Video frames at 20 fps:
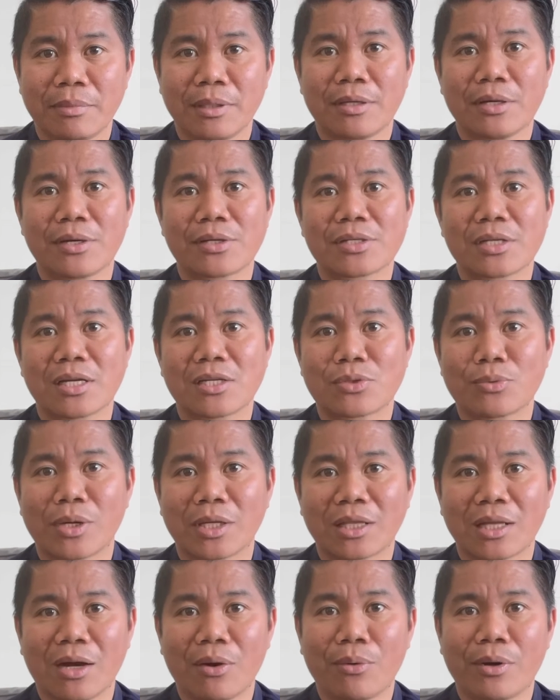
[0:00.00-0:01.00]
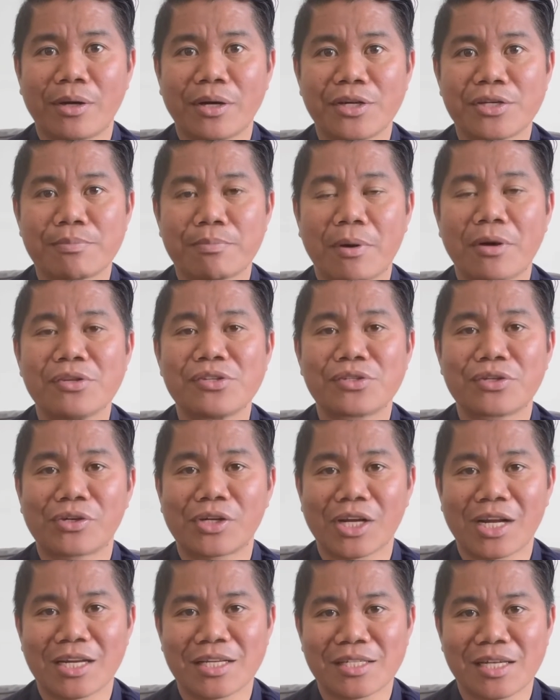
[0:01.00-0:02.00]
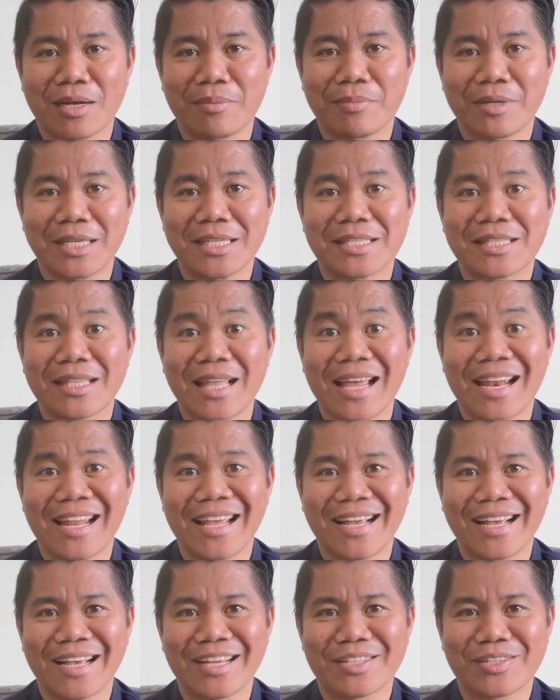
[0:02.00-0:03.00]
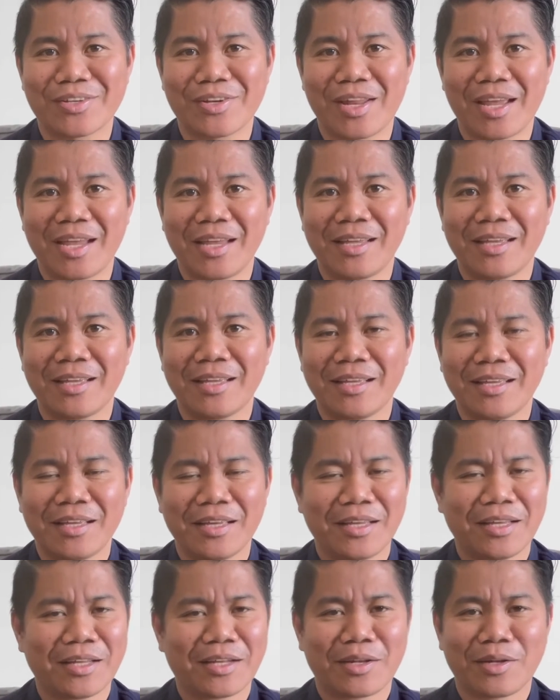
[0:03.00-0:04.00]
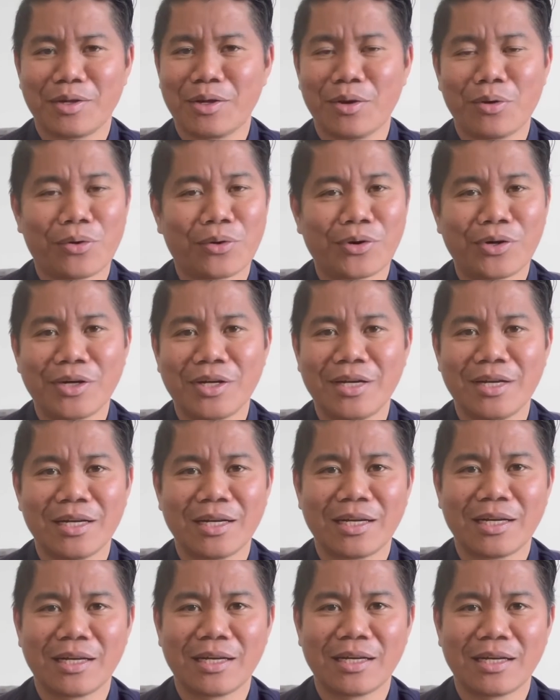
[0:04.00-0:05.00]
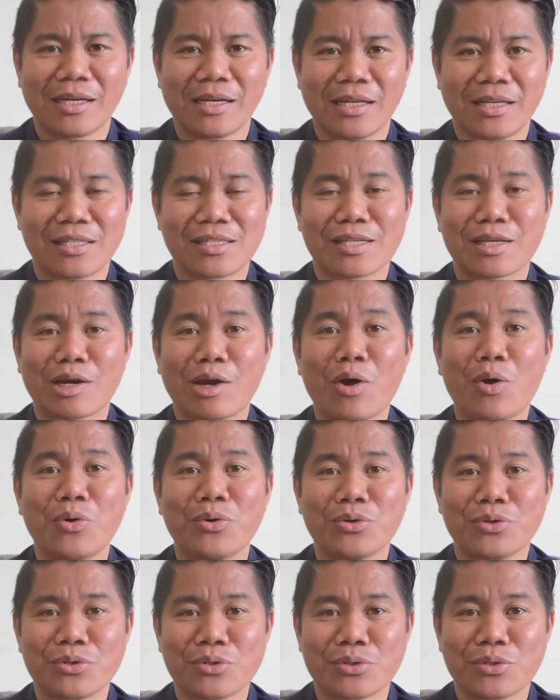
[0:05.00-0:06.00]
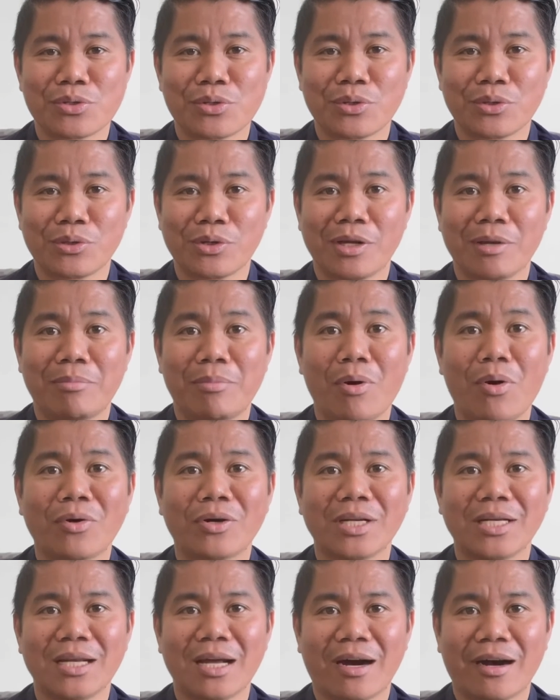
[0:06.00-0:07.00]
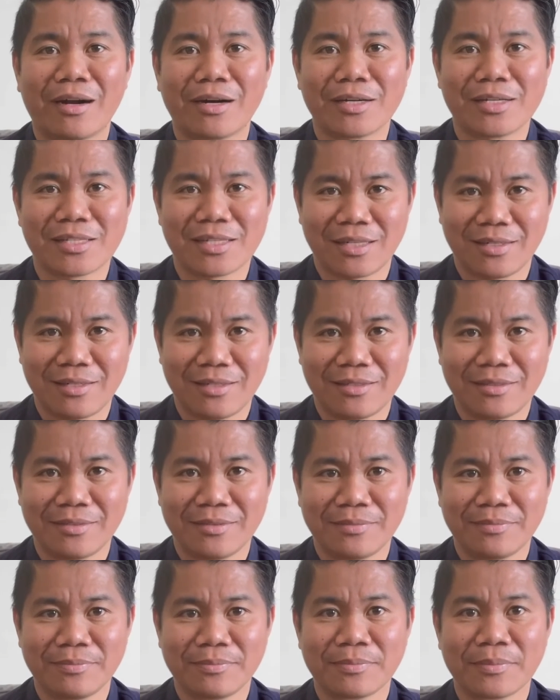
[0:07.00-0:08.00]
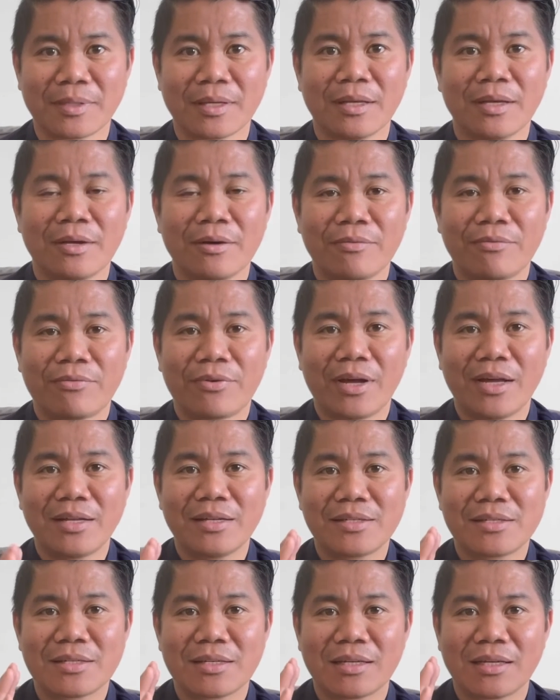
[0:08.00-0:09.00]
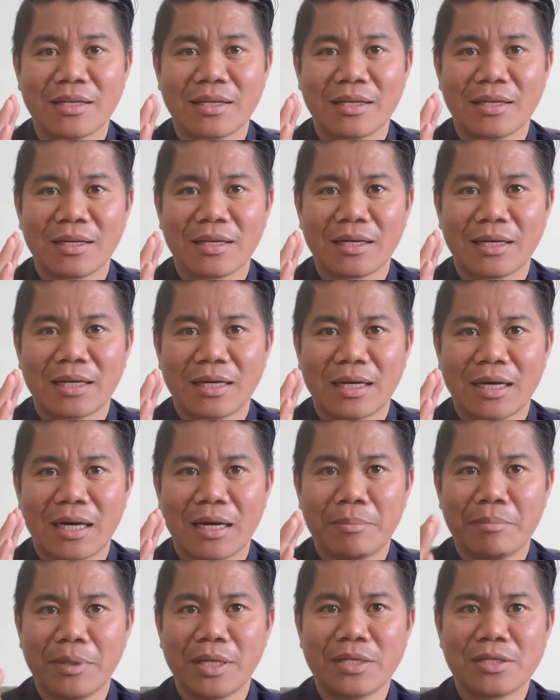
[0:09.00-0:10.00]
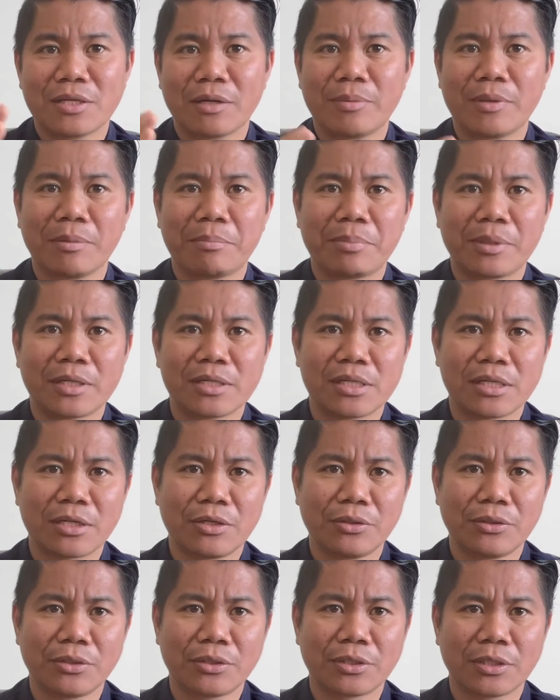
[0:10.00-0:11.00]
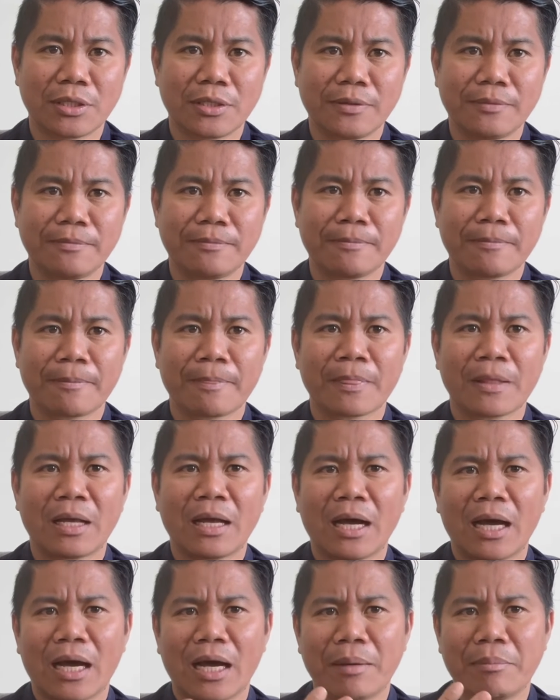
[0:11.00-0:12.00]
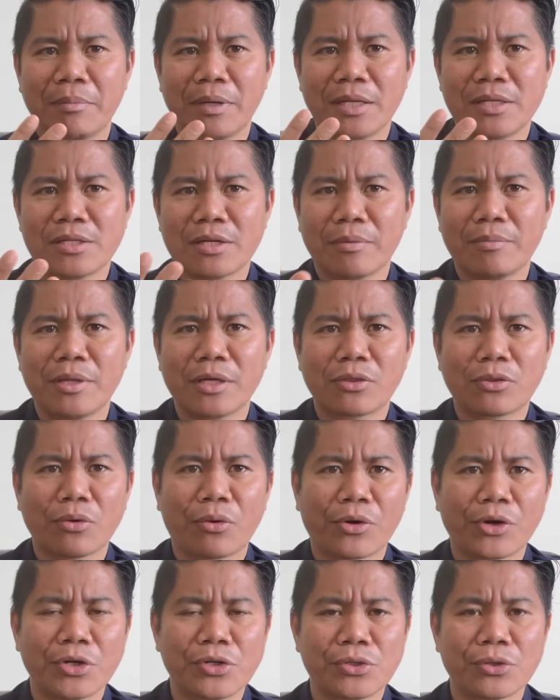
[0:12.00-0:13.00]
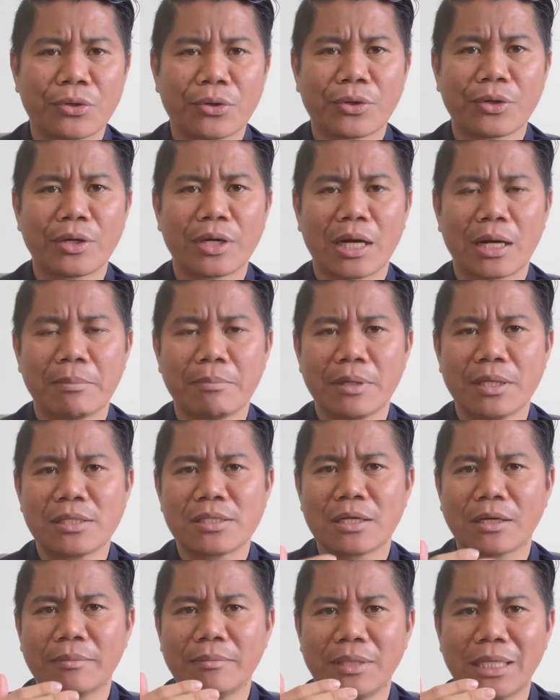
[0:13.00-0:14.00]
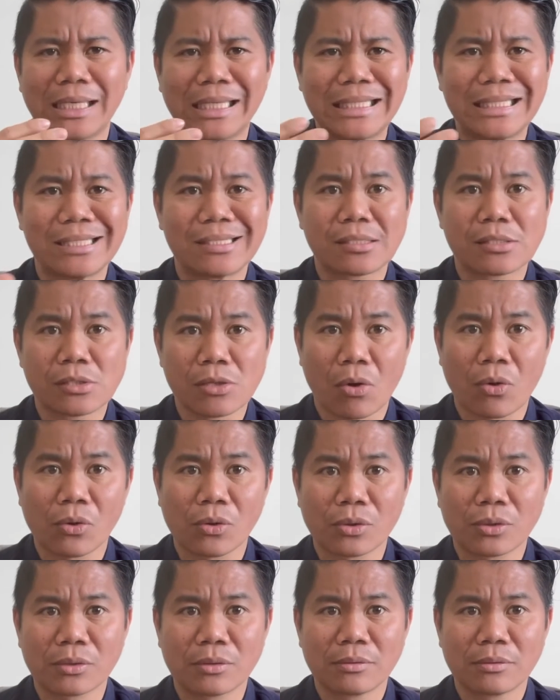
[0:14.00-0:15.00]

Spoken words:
Because as what our responsorial psalm is telling us today, the Lord is close to the brokenhearted. Friends, amidst of the persecution, amidst of the torture, amidst of the insult,